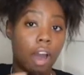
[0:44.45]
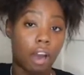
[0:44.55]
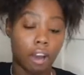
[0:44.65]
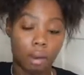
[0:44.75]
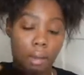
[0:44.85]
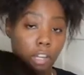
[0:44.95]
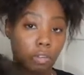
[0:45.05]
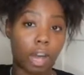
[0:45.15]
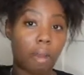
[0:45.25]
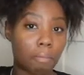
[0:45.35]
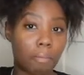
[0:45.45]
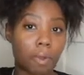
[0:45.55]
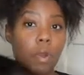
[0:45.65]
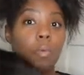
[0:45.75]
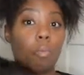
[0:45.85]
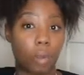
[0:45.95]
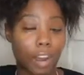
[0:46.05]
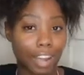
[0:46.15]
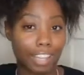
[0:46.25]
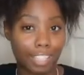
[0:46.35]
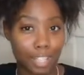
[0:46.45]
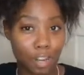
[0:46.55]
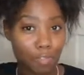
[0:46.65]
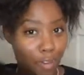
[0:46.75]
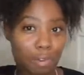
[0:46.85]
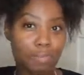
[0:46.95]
I do not remember where I got this hair from,